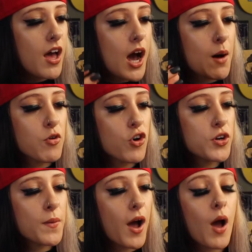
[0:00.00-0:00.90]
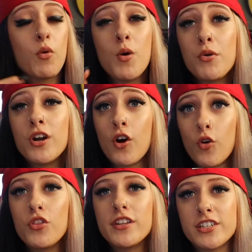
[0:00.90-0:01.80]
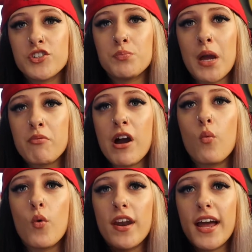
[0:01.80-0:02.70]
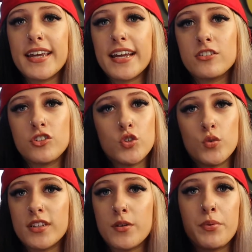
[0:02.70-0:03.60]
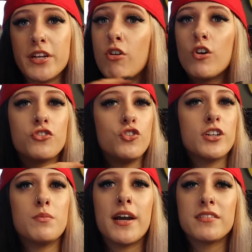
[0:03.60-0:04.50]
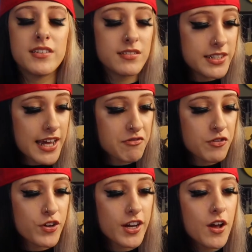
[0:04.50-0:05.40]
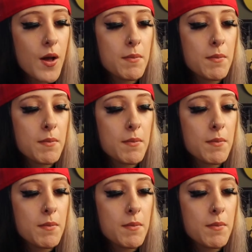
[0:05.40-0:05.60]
I will pull all the tissue paper out when I get to doing the B-rolls, and you're going to be able to see everything.